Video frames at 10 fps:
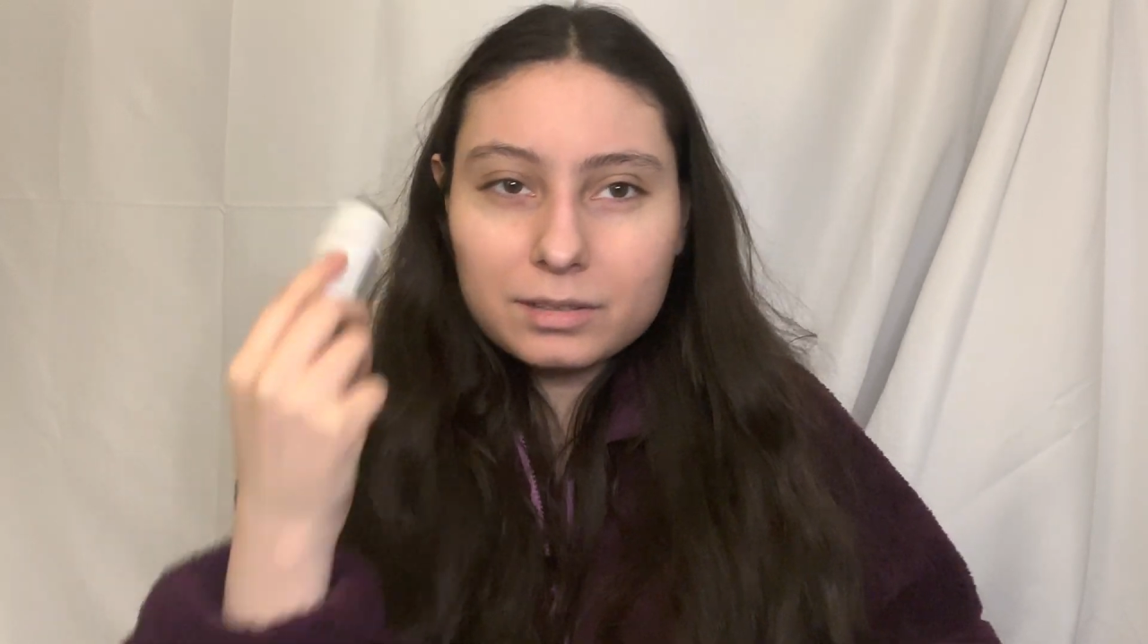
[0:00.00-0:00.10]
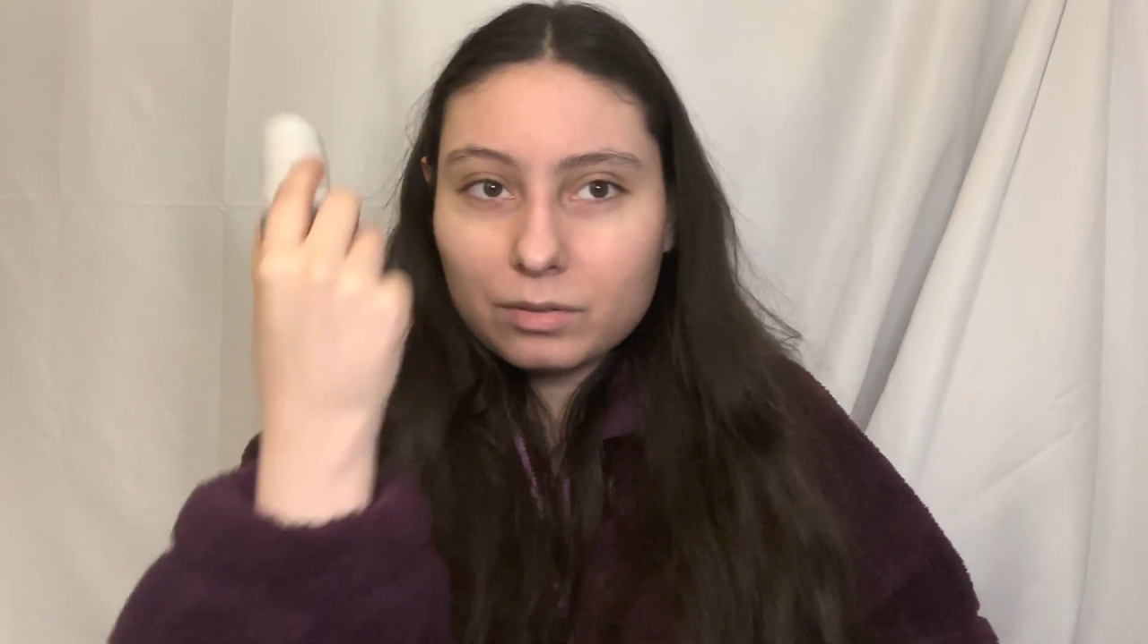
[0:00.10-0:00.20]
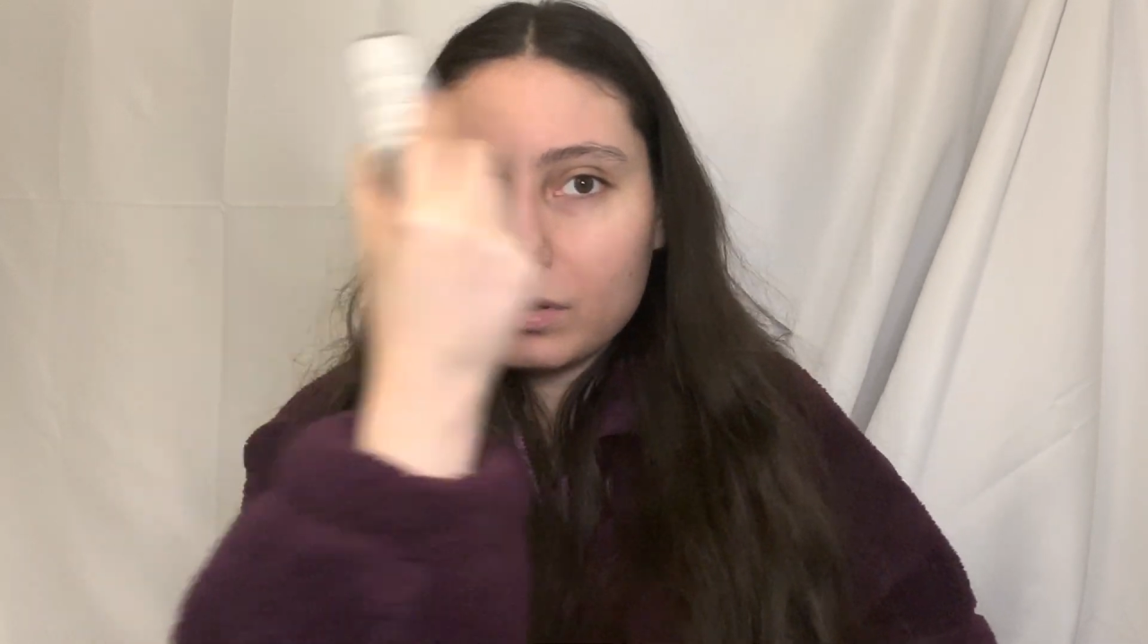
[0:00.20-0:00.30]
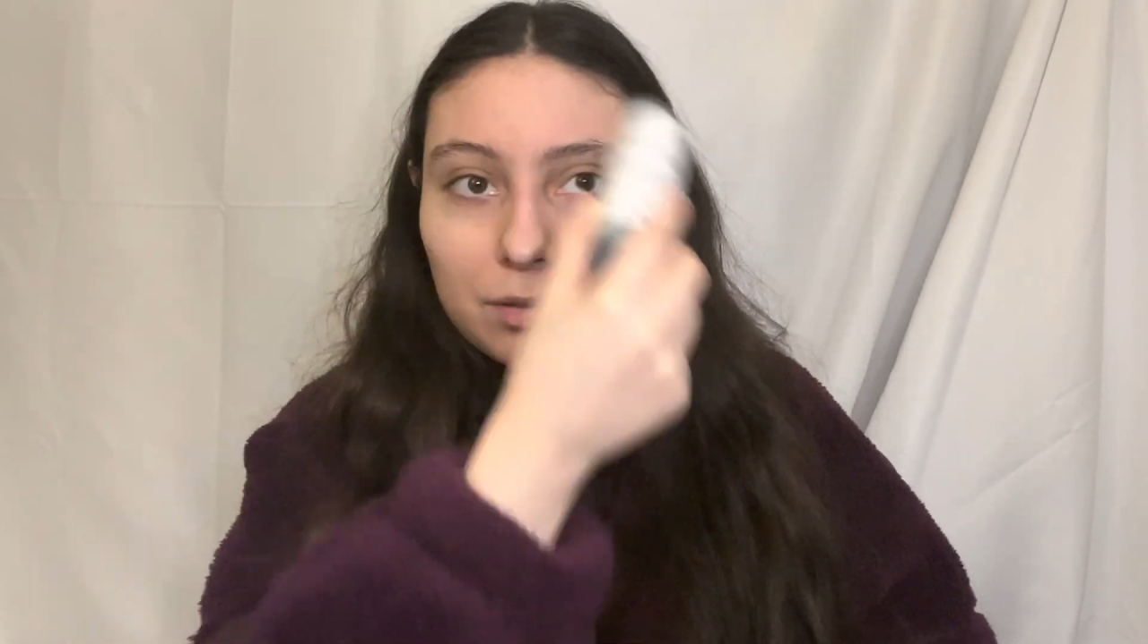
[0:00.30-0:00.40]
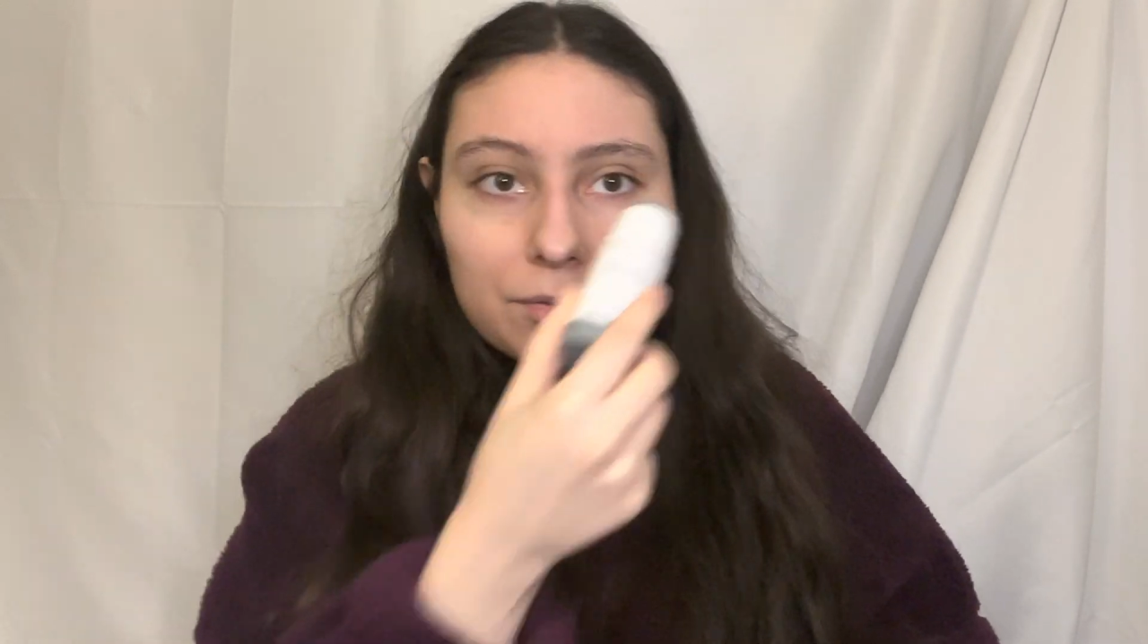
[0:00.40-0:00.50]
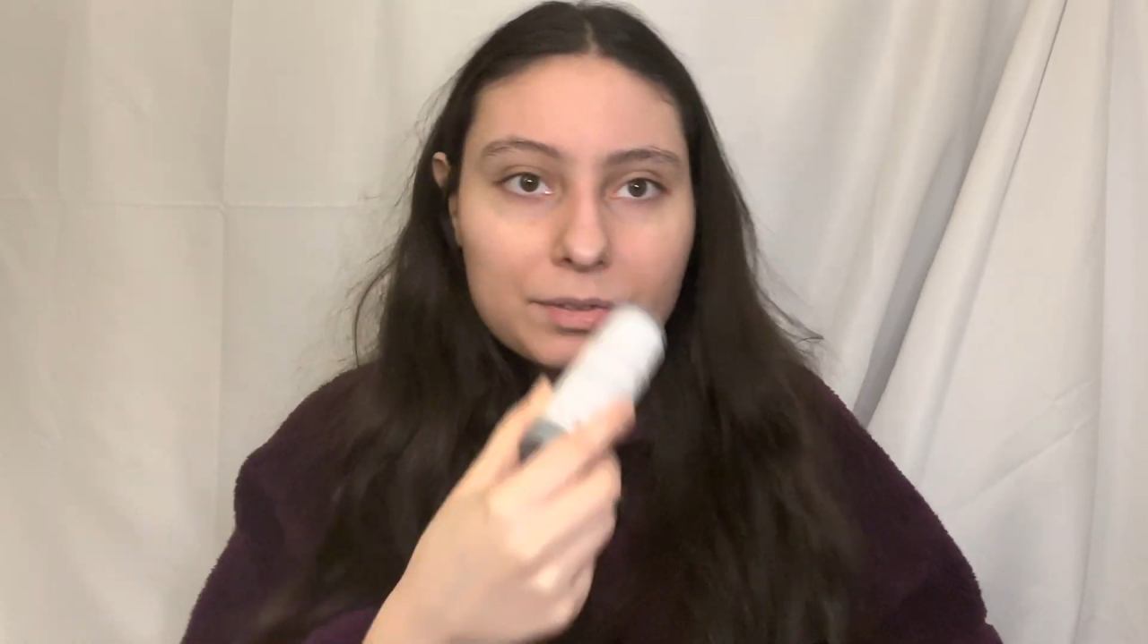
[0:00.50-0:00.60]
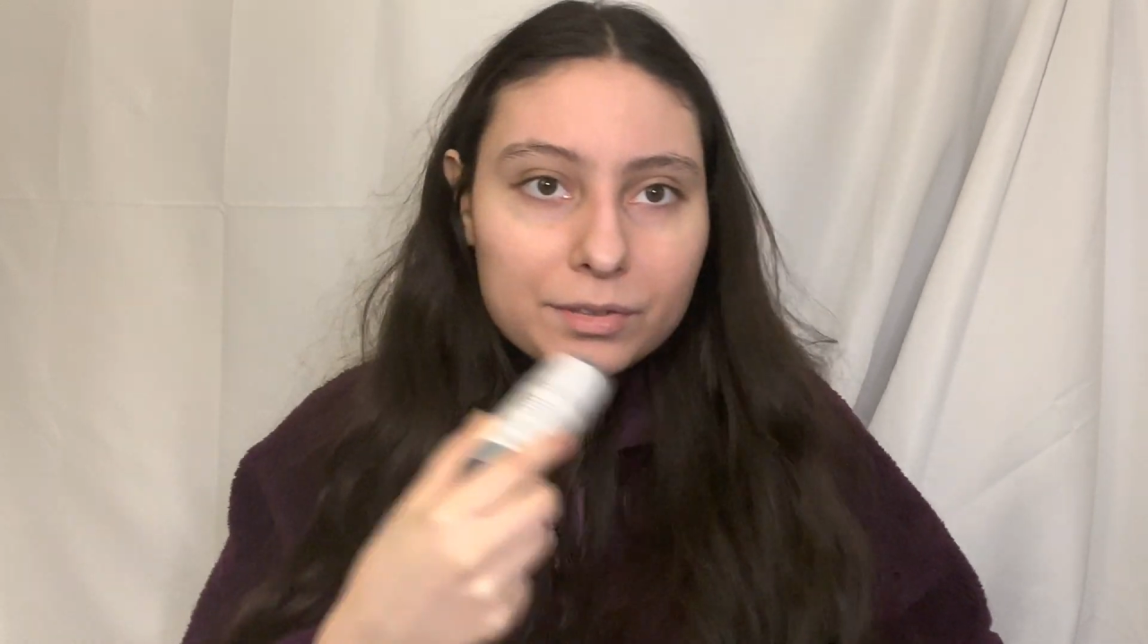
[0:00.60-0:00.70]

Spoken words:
so all over